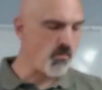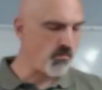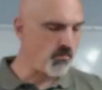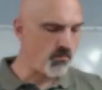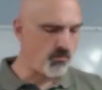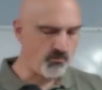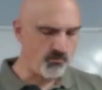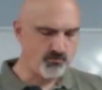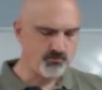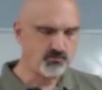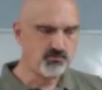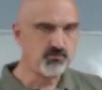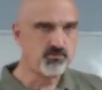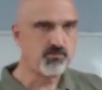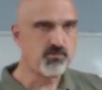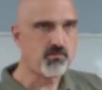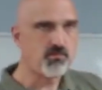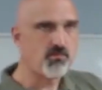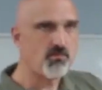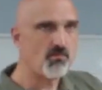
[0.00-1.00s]

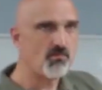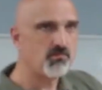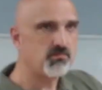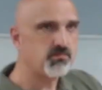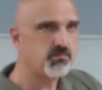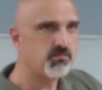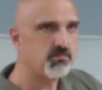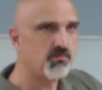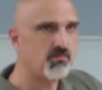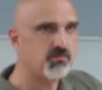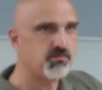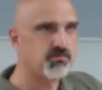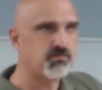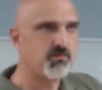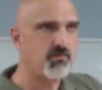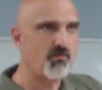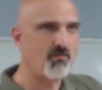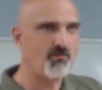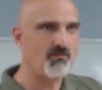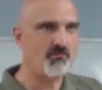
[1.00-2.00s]
hypothetical scenario
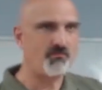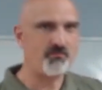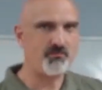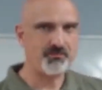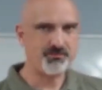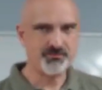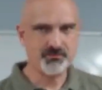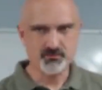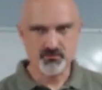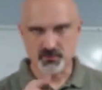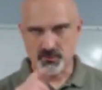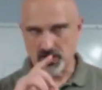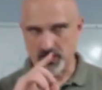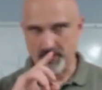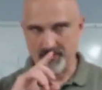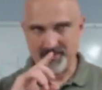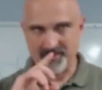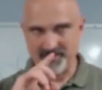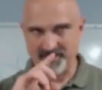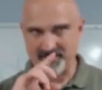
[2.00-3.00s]
here,
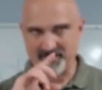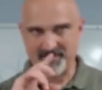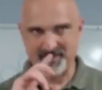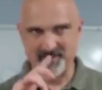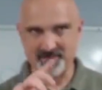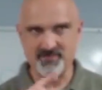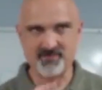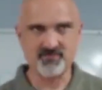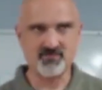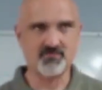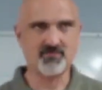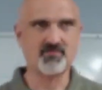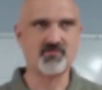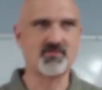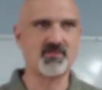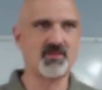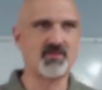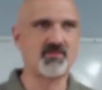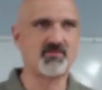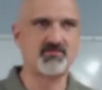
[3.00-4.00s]
and I'm
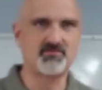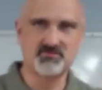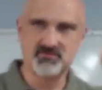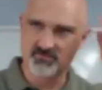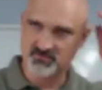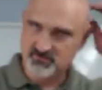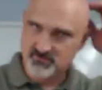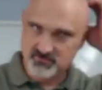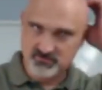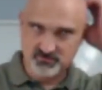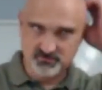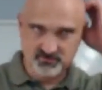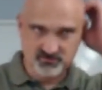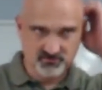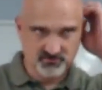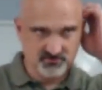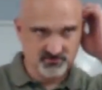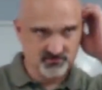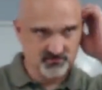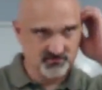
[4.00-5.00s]
setting this up because
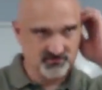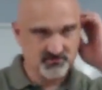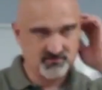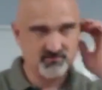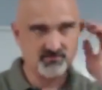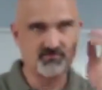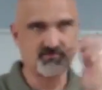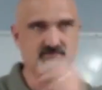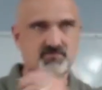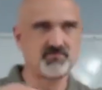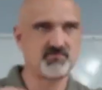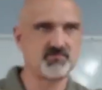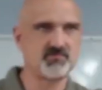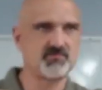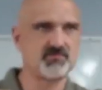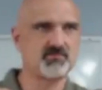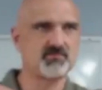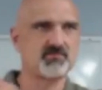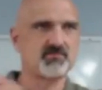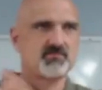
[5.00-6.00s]
there's
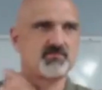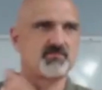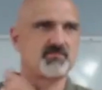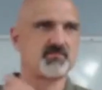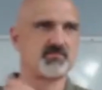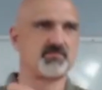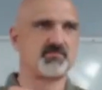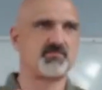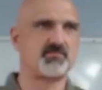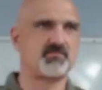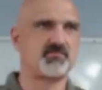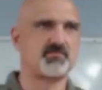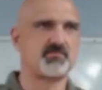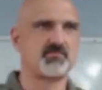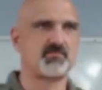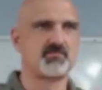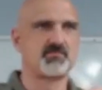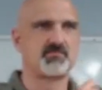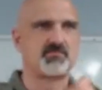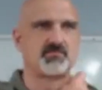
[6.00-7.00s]
an actual
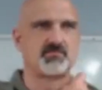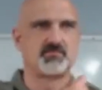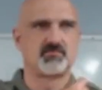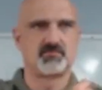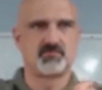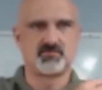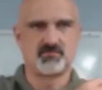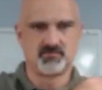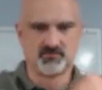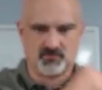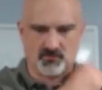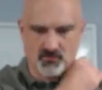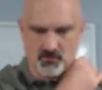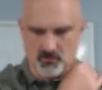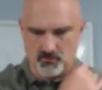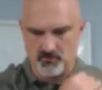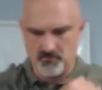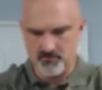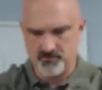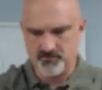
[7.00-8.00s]
question about the complexity
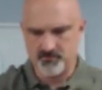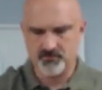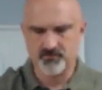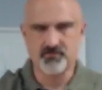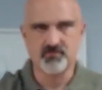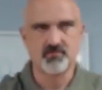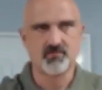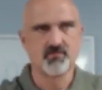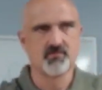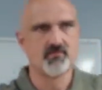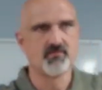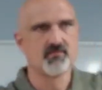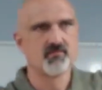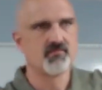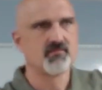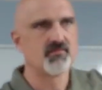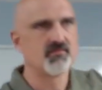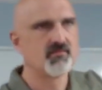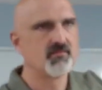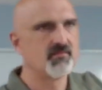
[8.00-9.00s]
of life today
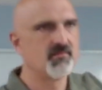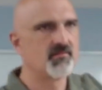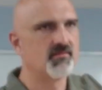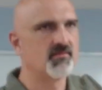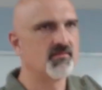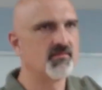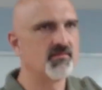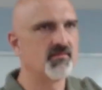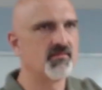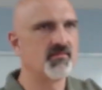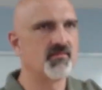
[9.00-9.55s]
compared to that.